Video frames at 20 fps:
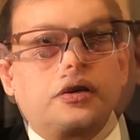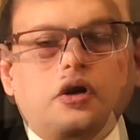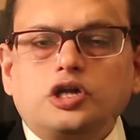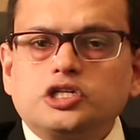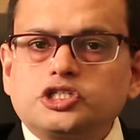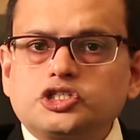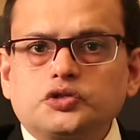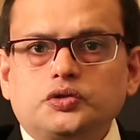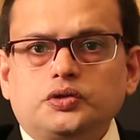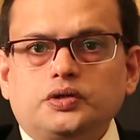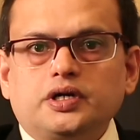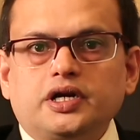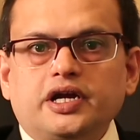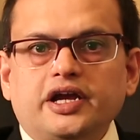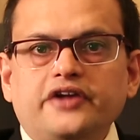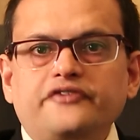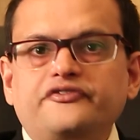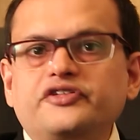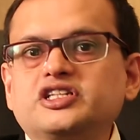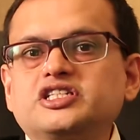Also,
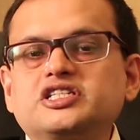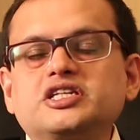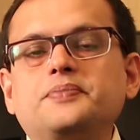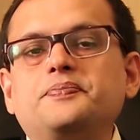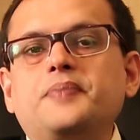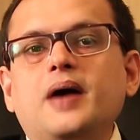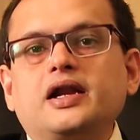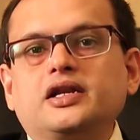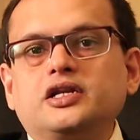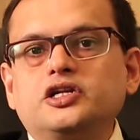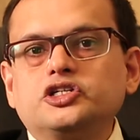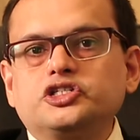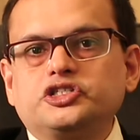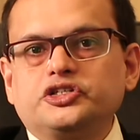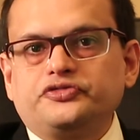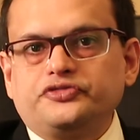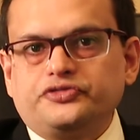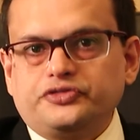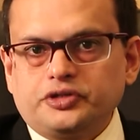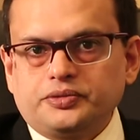if it's a
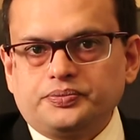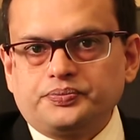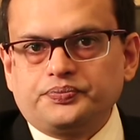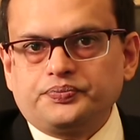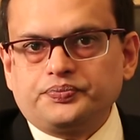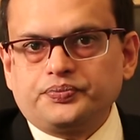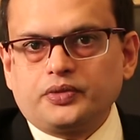partnership firm,